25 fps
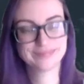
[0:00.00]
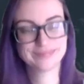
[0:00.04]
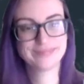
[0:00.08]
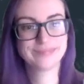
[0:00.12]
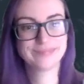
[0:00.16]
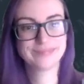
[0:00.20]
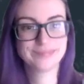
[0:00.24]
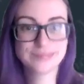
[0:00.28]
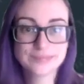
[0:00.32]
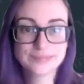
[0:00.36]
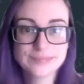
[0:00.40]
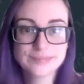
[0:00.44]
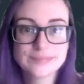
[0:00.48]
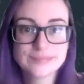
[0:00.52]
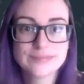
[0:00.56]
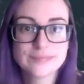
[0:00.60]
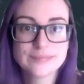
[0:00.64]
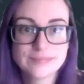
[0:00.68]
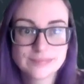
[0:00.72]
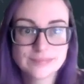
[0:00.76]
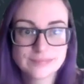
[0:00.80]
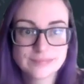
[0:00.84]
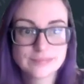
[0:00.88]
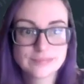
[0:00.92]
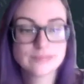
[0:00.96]

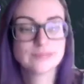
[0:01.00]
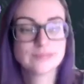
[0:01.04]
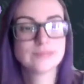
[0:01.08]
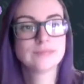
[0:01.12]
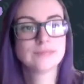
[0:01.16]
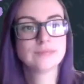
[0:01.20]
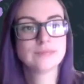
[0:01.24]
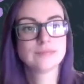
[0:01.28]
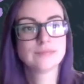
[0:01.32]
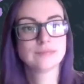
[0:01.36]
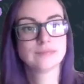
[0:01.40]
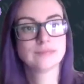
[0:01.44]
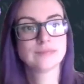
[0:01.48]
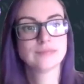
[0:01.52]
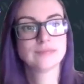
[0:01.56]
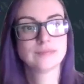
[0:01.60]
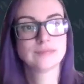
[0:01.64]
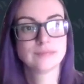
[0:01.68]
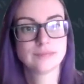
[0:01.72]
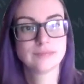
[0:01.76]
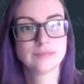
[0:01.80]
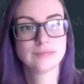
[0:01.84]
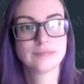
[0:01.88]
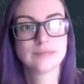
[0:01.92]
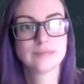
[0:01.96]

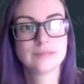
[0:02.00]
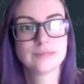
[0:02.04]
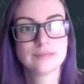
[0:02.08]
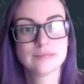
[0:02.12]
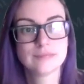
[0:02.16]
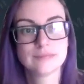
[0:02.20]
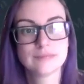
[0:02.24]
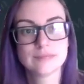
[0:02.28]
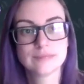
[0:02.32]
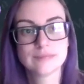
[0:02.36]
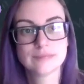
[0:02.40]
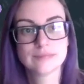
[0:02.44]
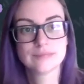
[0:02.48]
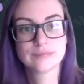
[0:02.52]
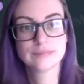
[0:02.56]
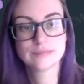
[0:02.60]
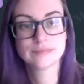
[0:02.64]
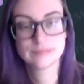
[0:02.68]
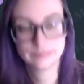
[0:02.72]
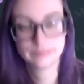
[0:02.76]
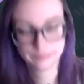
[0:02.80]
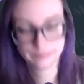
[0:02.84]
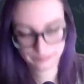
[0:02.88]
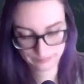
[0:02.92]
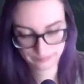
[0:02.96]

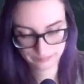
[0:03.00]
The person shown says nothing.